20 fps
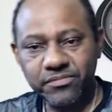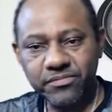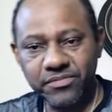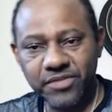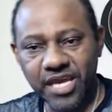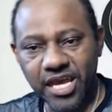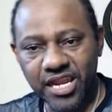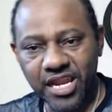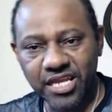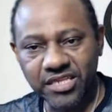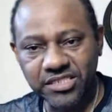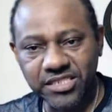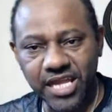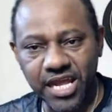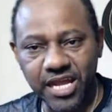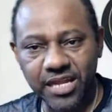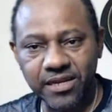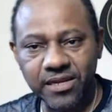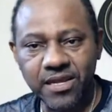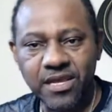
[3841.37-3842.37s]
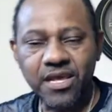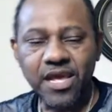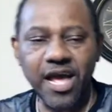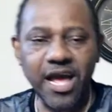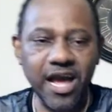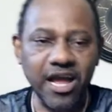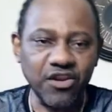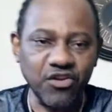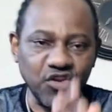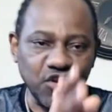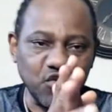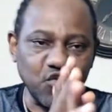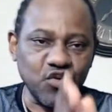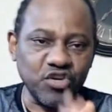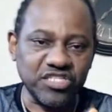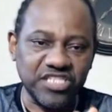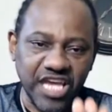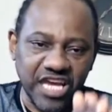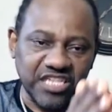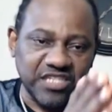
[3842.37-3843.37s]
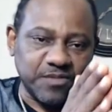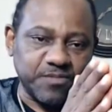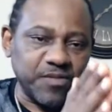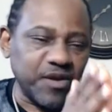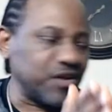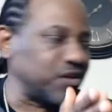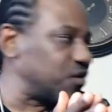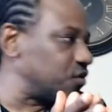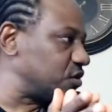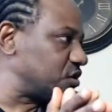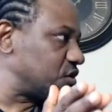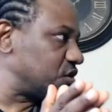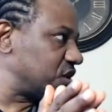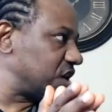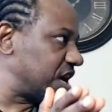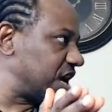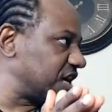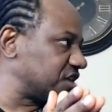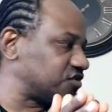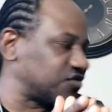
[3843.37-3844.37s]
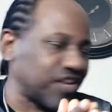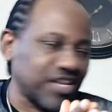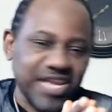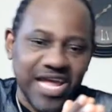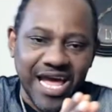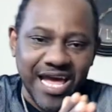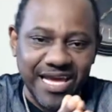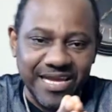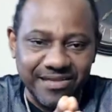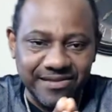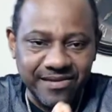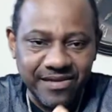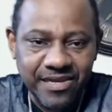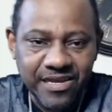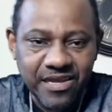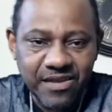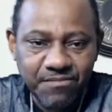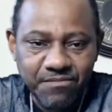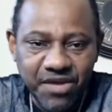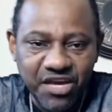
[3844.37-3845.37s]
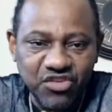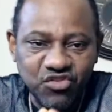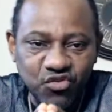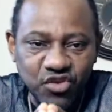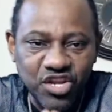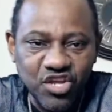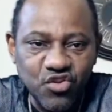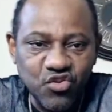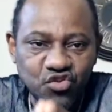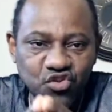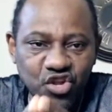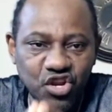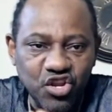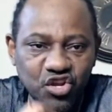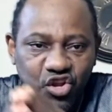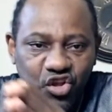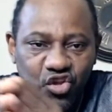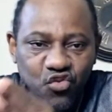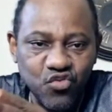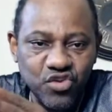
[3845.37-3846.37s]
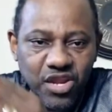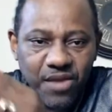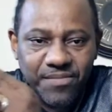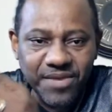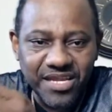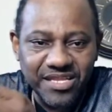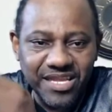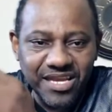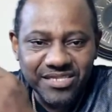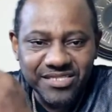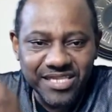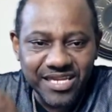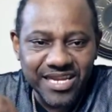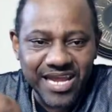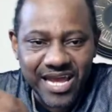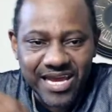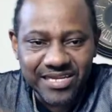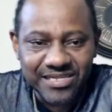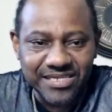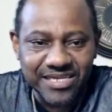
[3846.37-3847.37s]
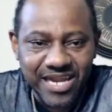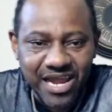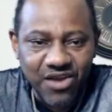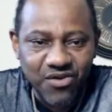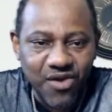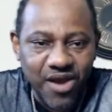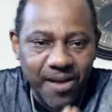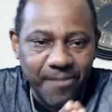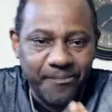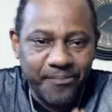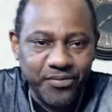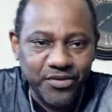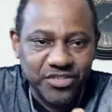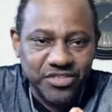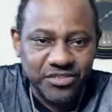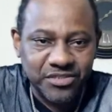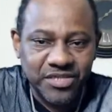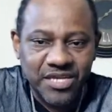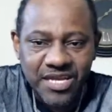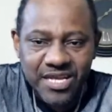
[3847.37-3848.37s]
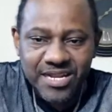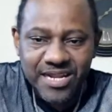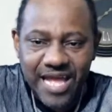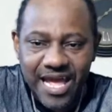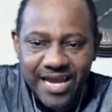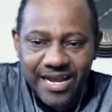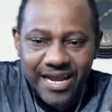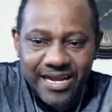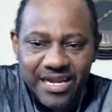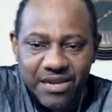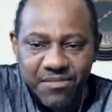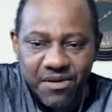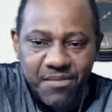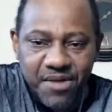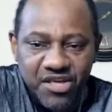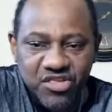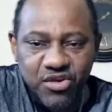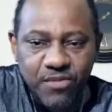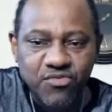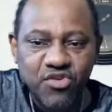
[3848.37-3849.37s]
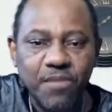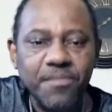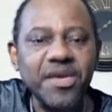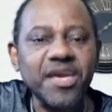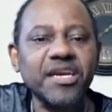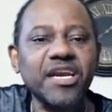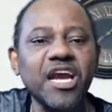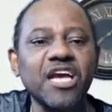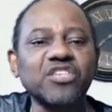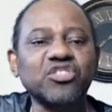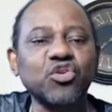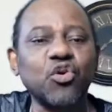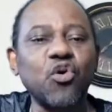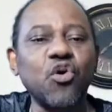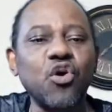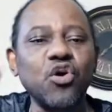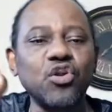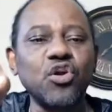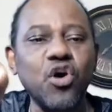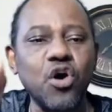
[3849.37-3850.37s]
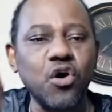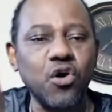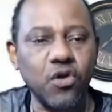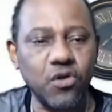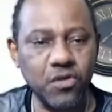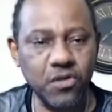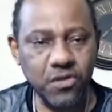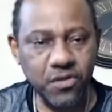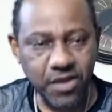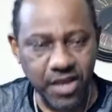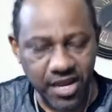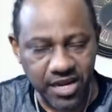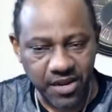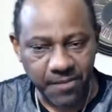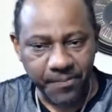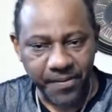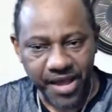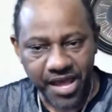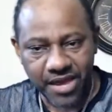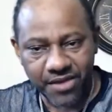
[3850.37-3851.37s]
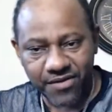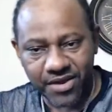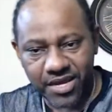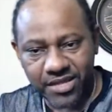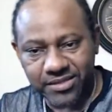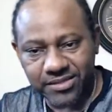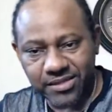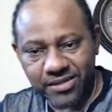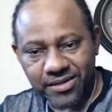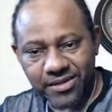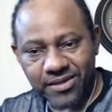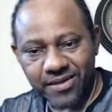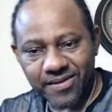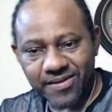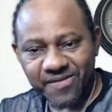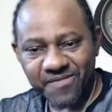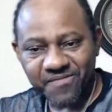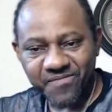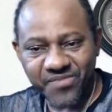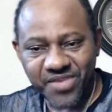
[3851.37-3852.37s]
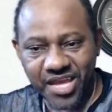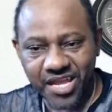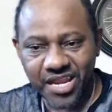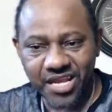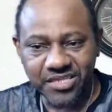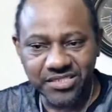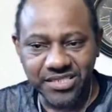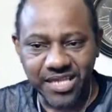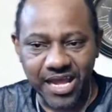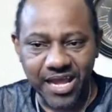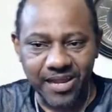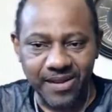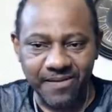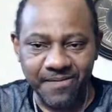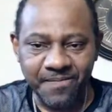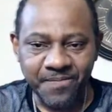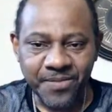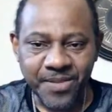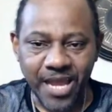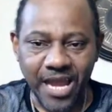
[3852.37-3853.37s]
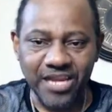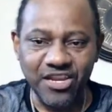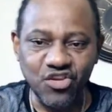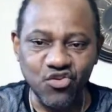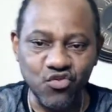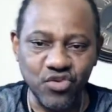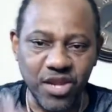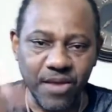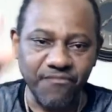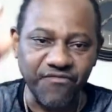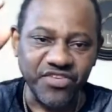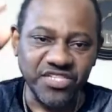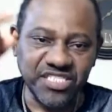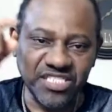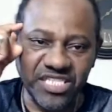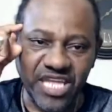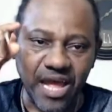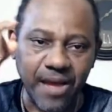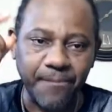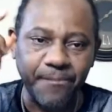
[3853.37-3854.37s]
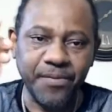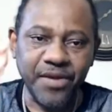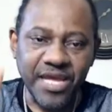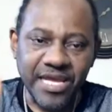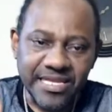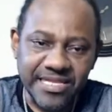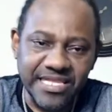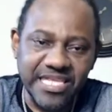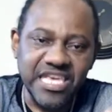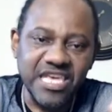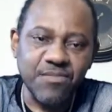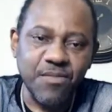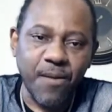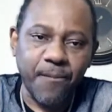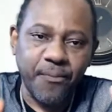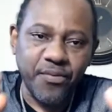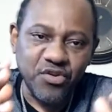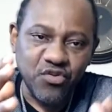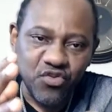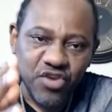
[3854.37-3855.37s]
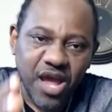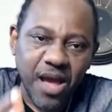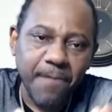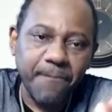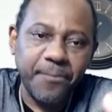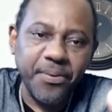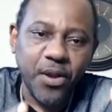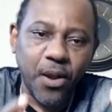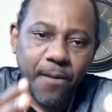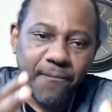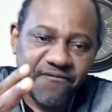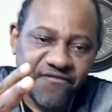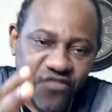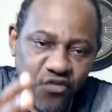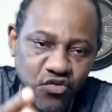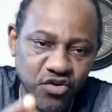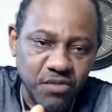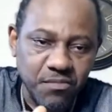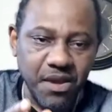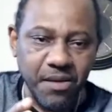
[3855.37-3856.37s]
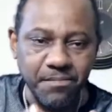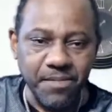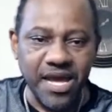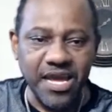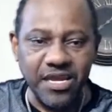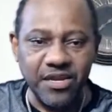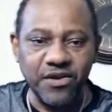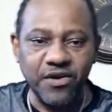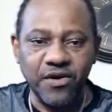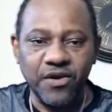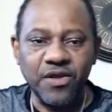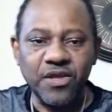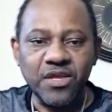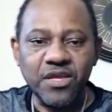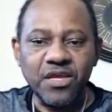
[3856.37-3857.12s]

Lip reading: You understand? All I'm do is extradite. Make sure the little youth them get extradited and go to prison like them a mash up Jamaica. It's Uno at the pirate. You understand? And the youth them for stop team up with you now and pick up phone. Remember, you know?